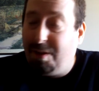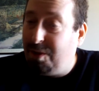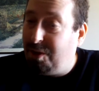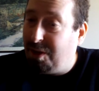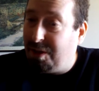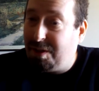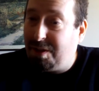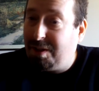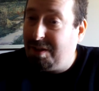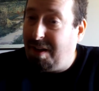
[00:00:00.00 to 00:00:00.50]

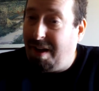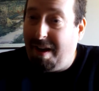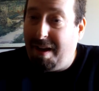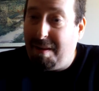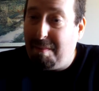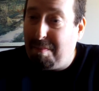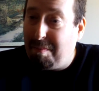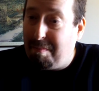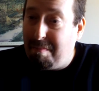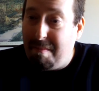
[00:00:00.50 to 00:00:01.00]
Just
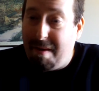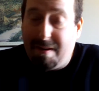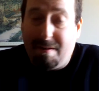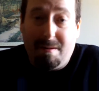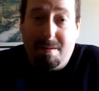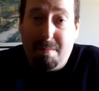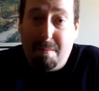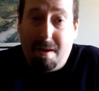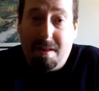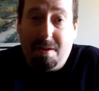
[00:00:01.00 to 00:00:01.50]
type
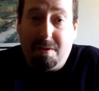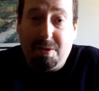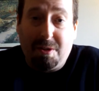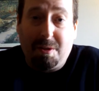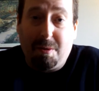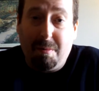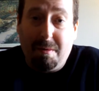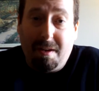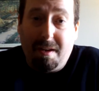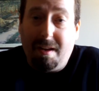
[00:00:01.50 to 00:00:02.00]
Mario
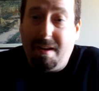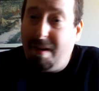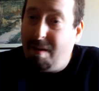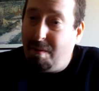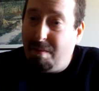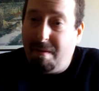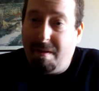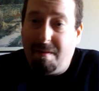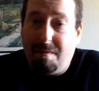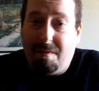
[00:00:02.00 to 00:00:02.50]
Brothers 3
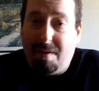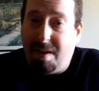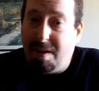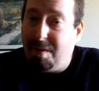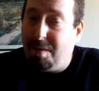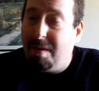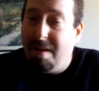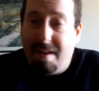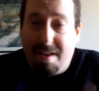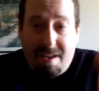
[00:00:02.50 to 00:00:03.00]

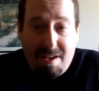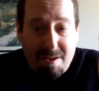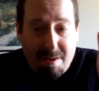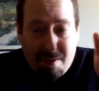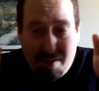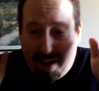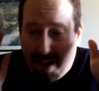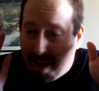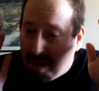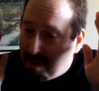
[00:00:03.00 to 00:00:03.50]
review.
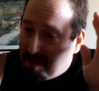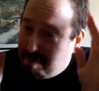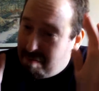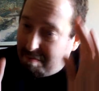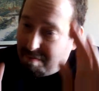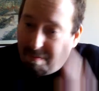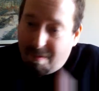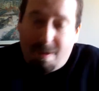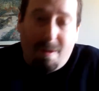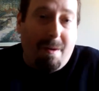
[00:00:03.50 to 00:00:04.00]
You'll get
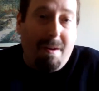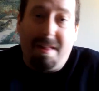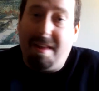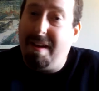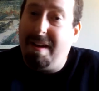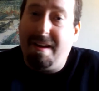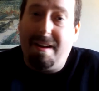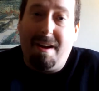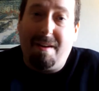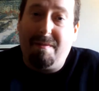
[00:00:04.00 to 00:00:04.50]
more
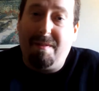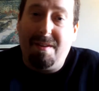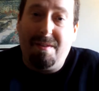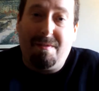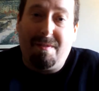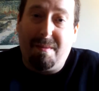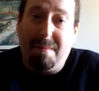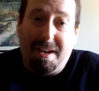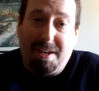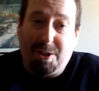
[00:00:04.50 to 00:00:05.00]
than enough
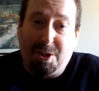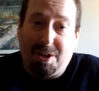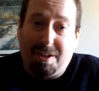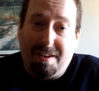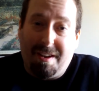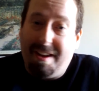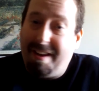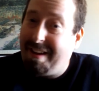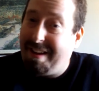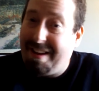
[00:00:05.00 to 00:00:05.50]

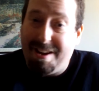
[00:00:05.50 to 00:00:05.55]
information.